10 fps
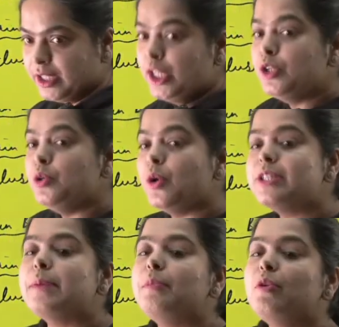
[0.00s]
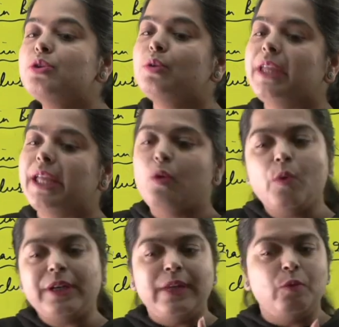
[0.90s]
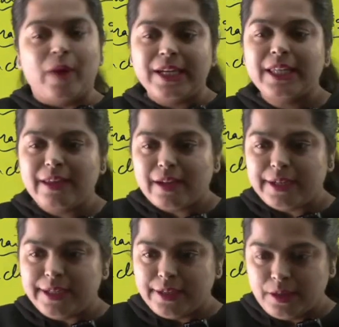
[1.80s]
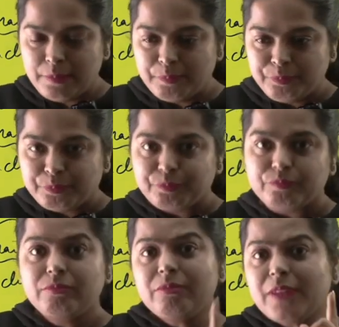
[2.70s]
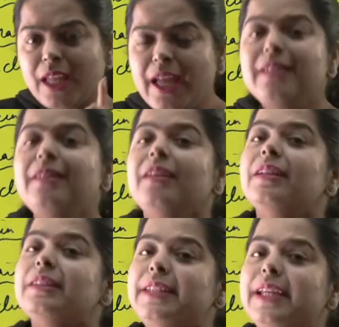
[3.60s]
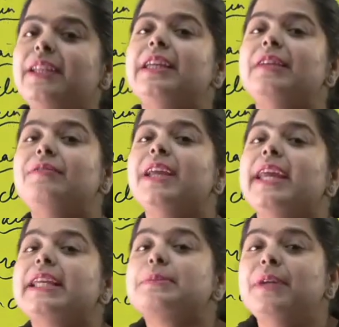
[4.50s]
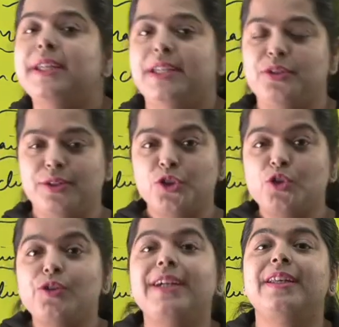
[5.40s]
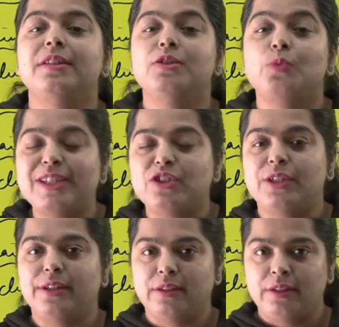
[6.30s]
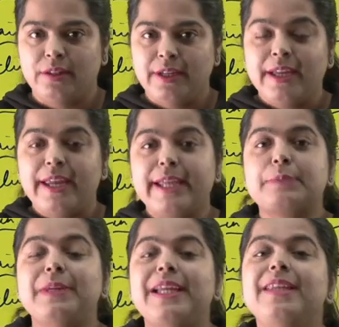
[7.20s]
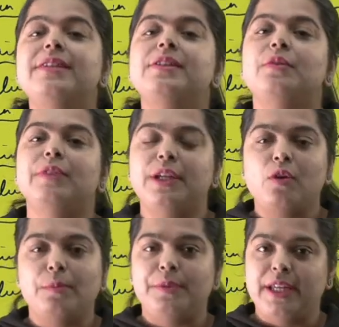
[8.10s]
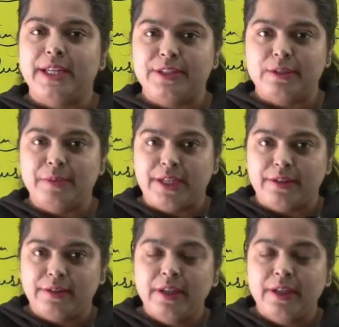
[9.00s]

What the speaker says: You are supposed to take only one key idea and then give the explanation, stretch it, explain it in a very comprehensive manner.